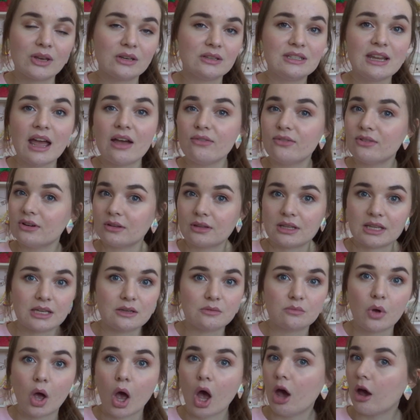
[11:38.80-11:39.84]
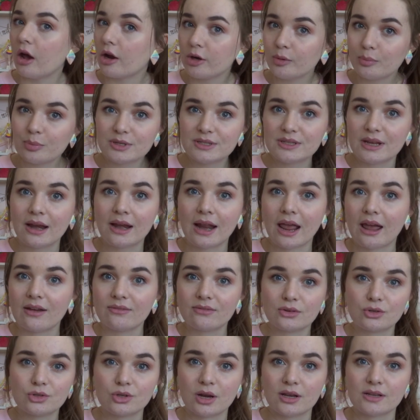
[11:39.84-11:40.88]
Definitely. 100% have
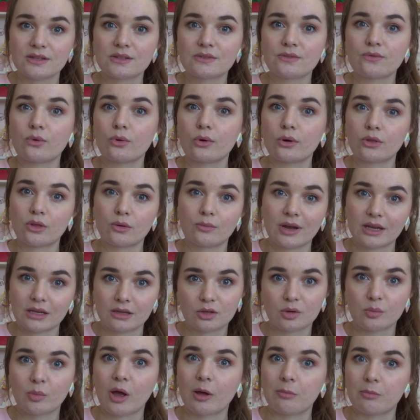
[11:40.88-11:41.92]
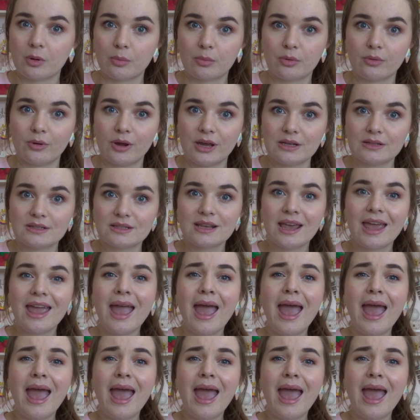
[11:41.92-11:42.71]
the trust for the regular pop-up parades.